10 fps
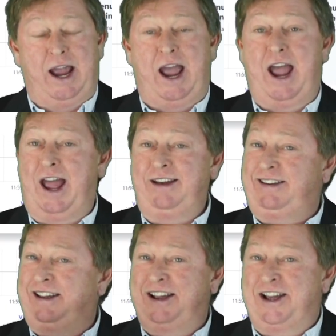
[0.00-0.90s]

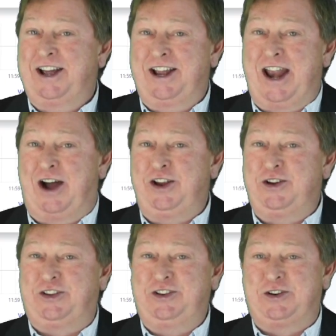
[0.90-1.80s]
And Now you're
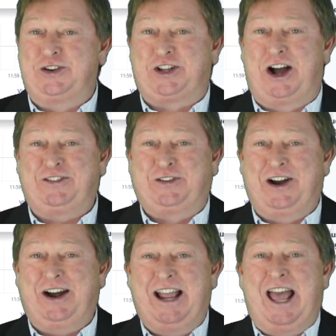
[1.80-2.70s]
using Dojo
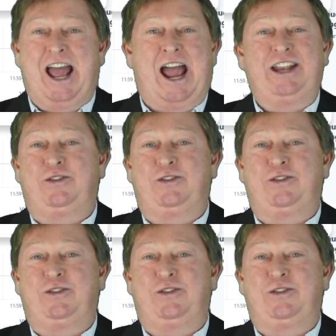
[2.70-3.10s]
Software and